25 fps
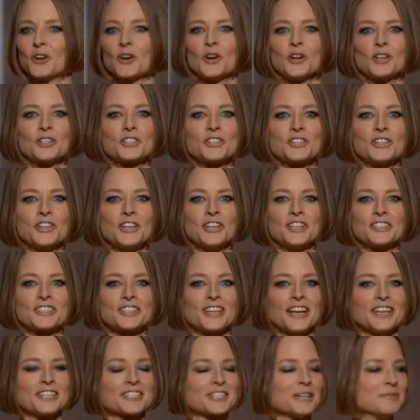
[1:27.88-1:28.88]
urge to
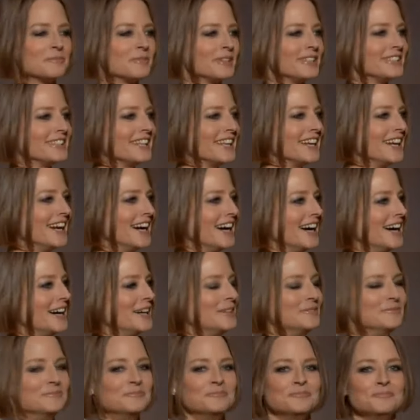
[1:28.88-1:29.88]
say something that
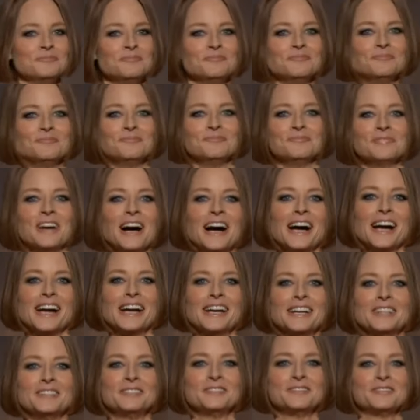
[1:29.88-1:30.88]

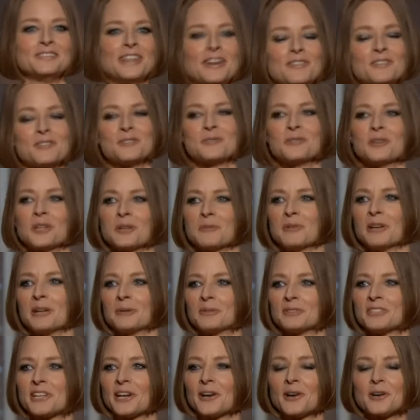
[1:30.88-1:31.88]
I've never really been
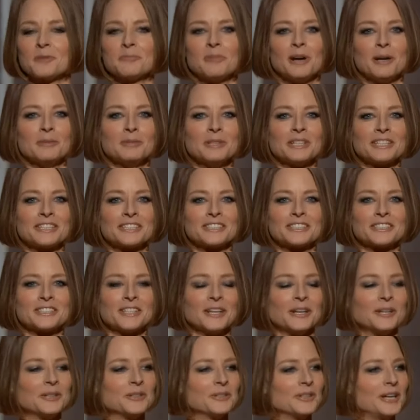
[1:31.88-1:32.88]
able to air in public,
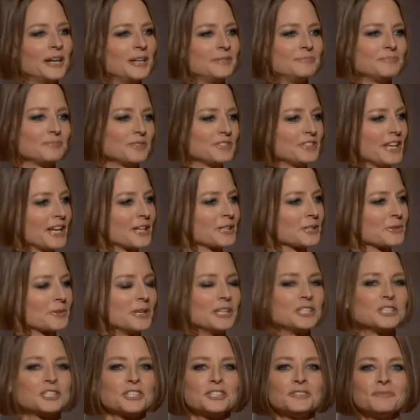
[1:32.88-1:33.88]
so a
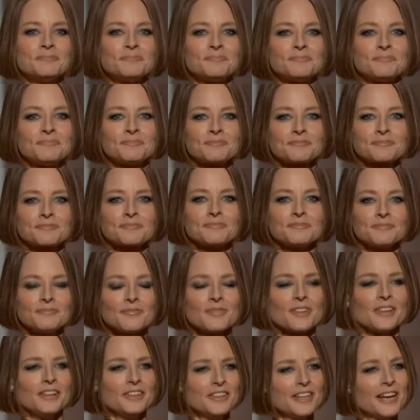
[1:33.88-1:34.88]
declaration
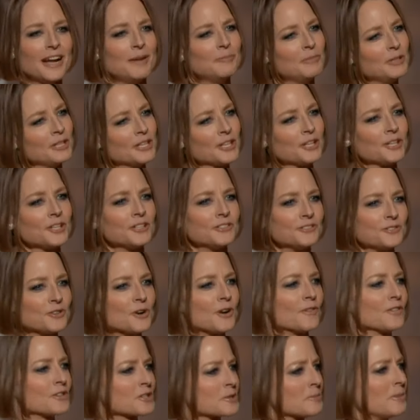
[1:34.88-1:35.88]
that I'm a little
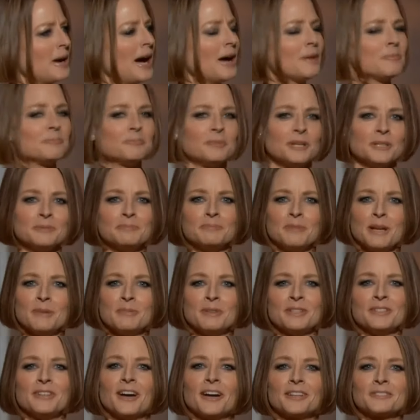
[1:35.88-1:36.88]
nervous about, but
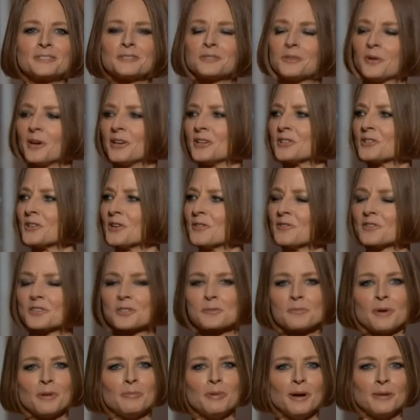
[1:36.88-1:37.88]
maybe not quite as nervous
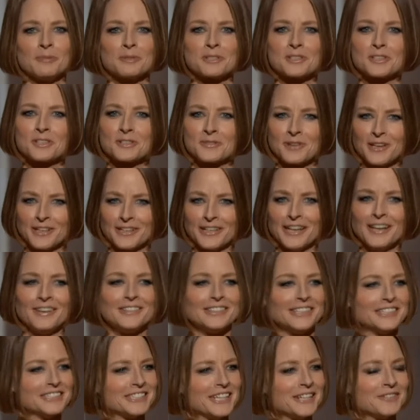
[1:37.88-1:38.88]
as my publicist right now,
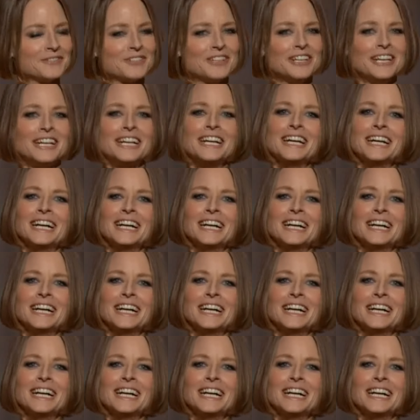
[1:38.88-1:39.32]
huh, Jennifer?